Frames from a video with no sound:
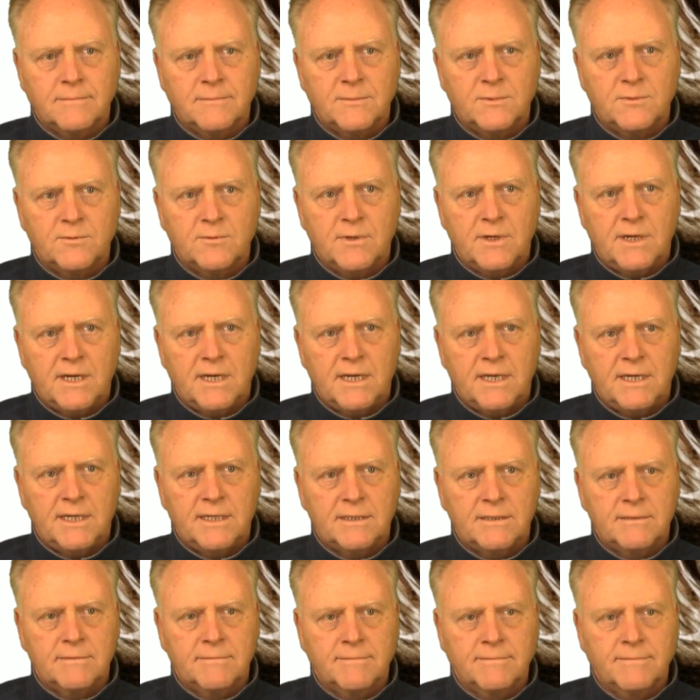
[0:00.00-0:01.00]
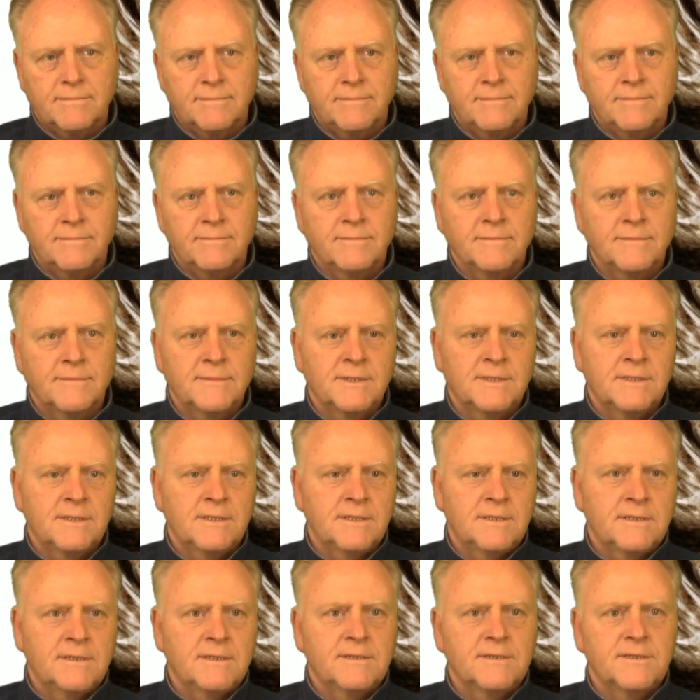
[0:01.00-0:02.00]
Right.
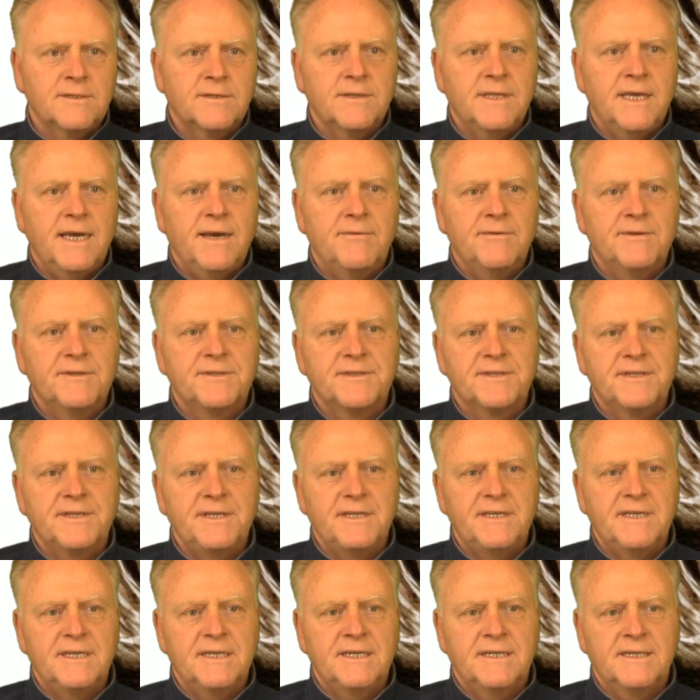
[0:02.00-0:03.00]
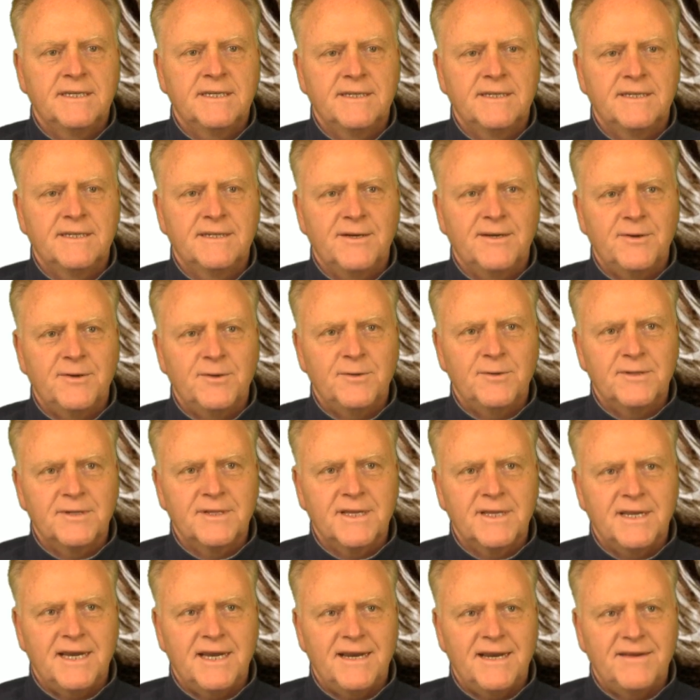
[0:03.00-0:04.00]
So that was the old
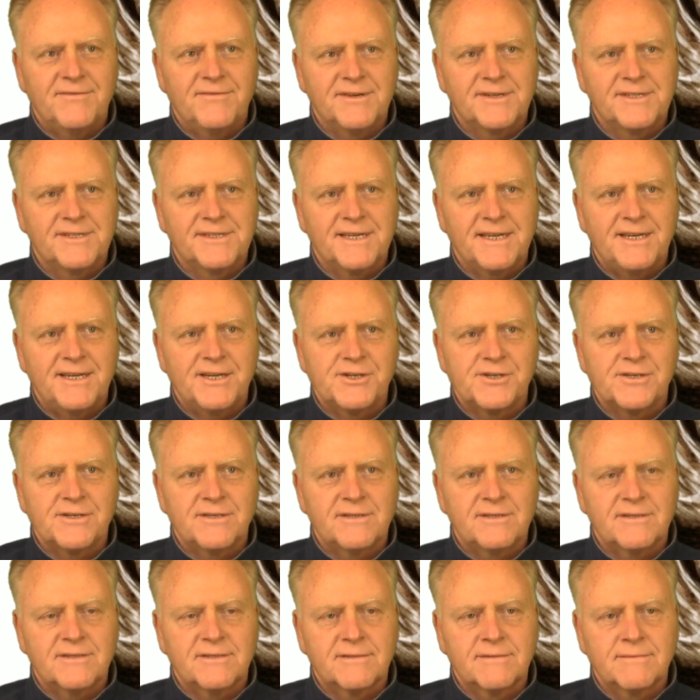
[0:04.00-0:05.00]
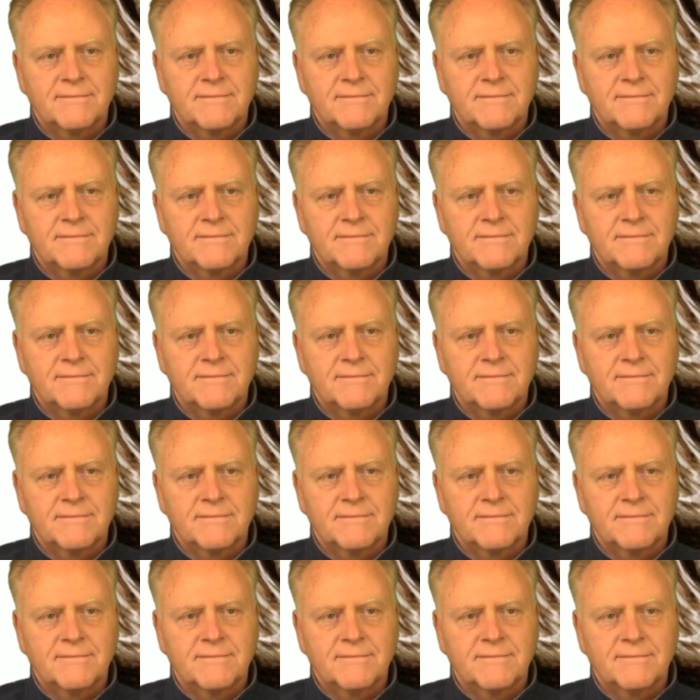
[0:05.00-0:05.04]
conversations.